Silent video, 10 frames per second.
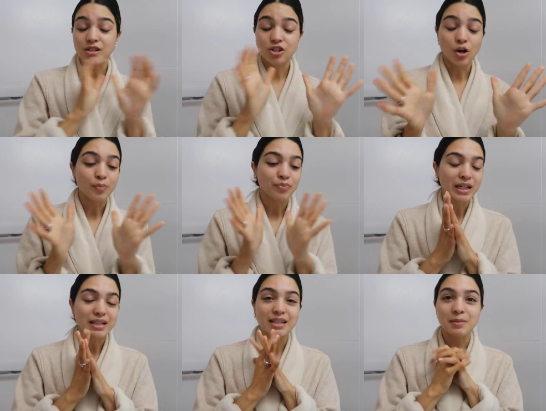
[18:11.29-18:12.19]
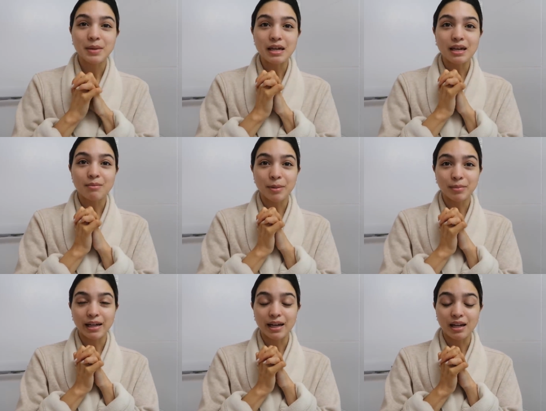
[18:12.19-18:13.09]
So that's going to be my plan.